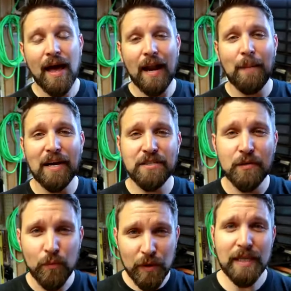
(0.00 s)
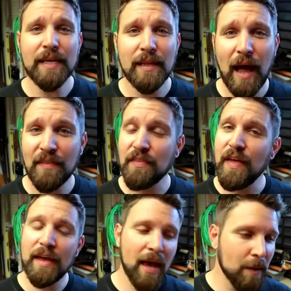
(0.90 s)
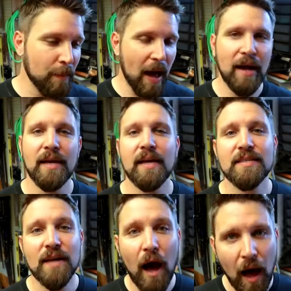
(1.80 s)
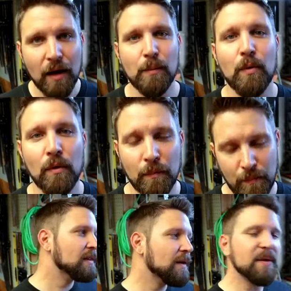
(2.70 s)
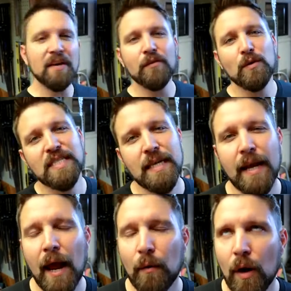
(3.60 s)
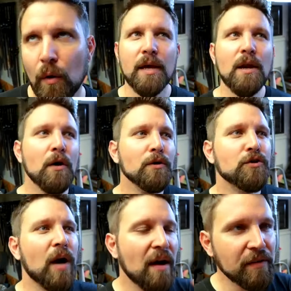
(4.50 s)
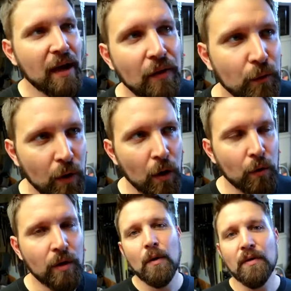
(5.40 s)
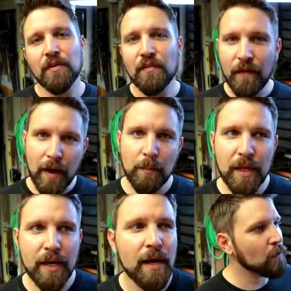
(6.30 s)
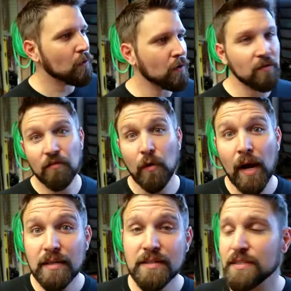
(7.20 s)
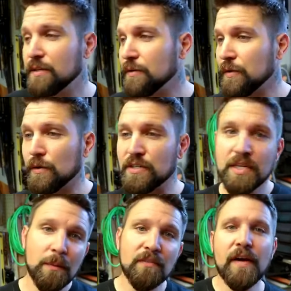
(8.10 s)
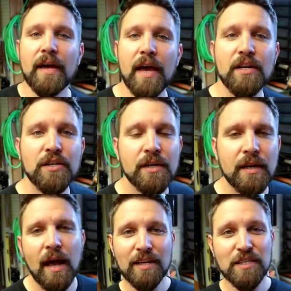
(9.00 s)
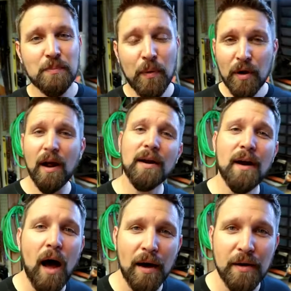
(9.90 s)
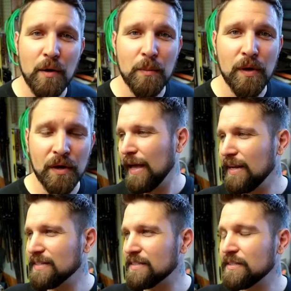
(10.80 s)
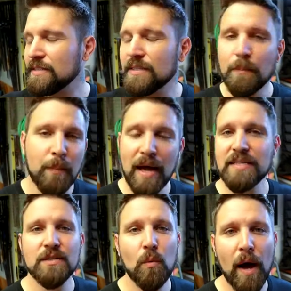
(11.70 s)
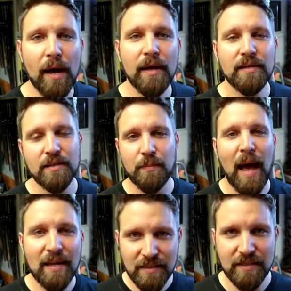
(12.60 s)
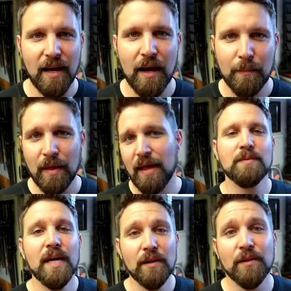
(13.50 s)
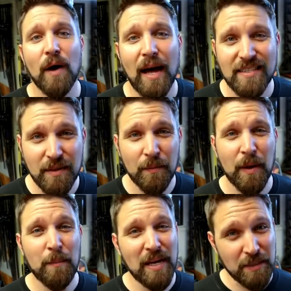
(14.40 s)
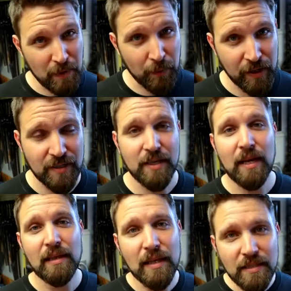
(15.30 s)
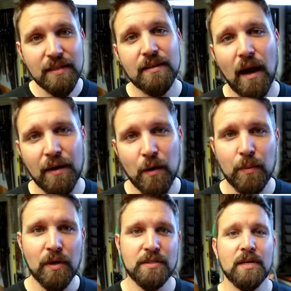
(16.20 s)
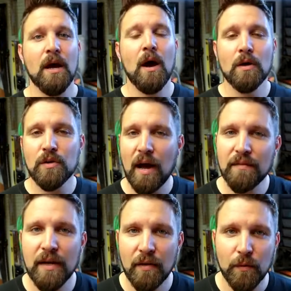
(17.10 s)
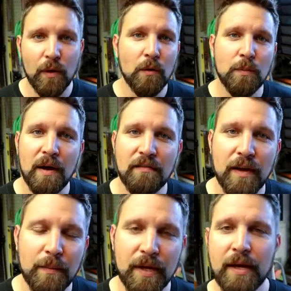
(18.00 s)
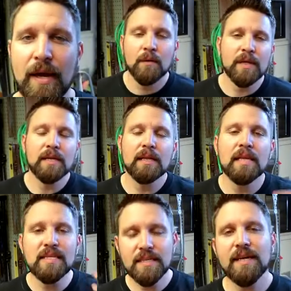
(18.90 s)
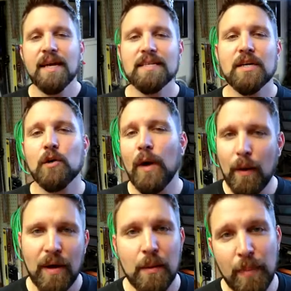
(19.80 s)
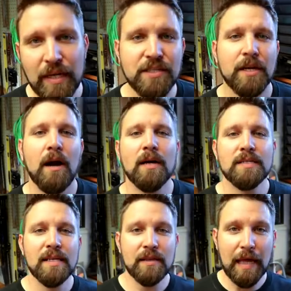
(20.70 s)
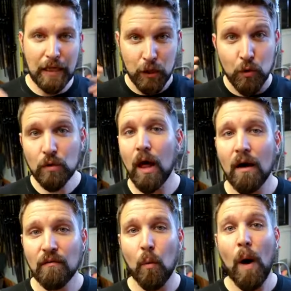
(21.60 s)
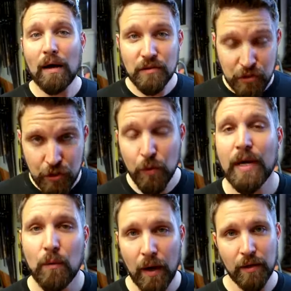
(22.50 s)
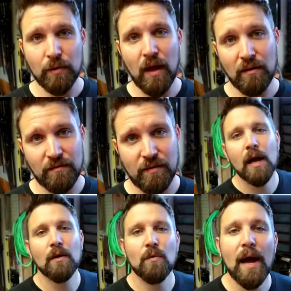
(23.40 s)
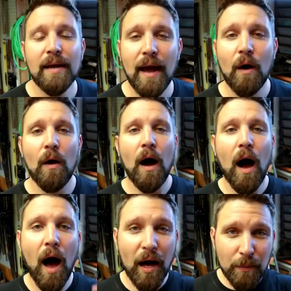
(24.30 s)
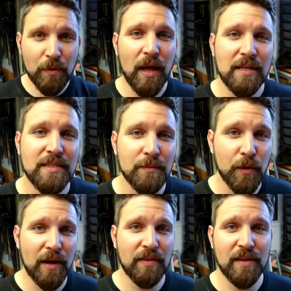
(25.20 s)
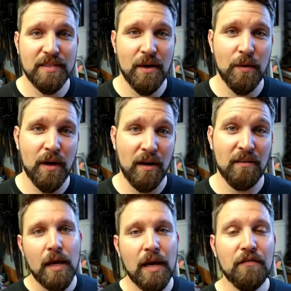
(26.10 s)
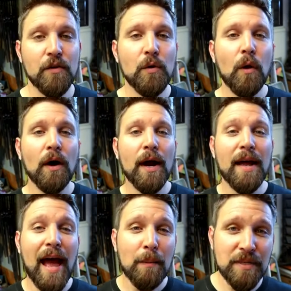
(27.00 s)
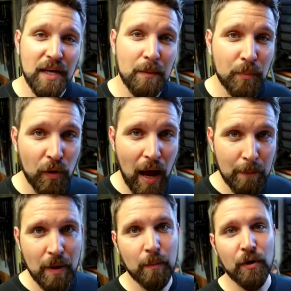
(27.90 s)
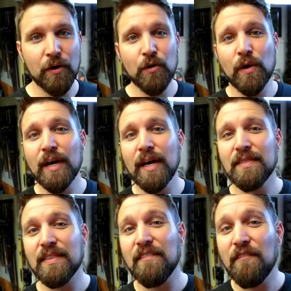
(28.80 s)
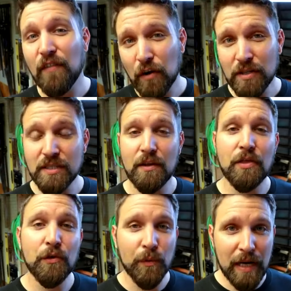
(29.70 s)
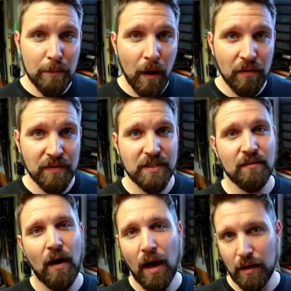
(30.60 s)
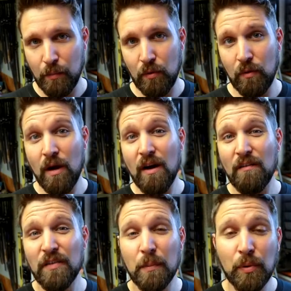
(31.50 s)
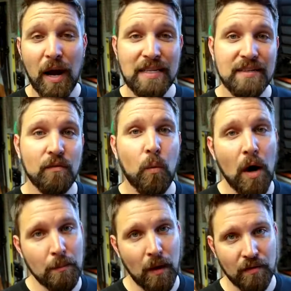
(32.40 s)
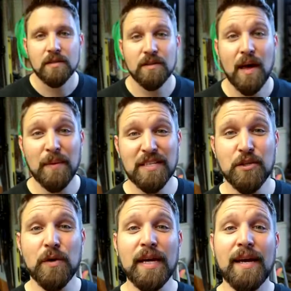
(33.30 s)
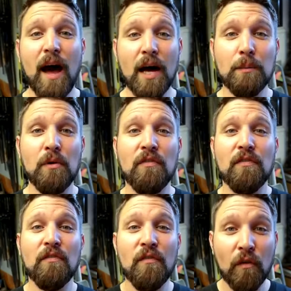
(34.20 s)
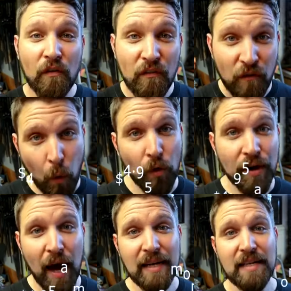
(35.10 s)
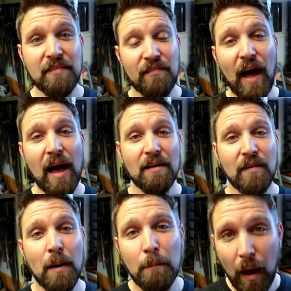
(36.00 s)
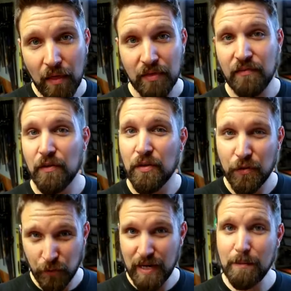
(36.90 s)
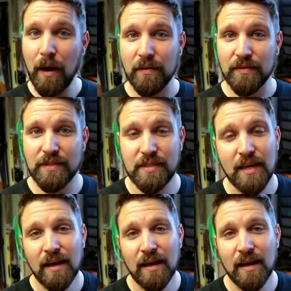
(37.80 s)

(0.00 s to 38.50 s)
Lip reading: and I'm actually really glad that they came back. It's Audible. Let me give you a scenario. You know, you're driving down the road with your family or friends to your summer vacation. Just put on an audiobook. It is the best way to pass the time. I'm telling you, I had some of my best memories listening to audiobooks, driving down the road with my family. And really, listening is a great way to binge the content that you love while doing what you love. And right now, Audible has some great things going on. If you are an Amazon Prime member, you can get the first 3 months of Audible for the price of 1 month. So that means you can get Audible for $4.95 a month for 3 months.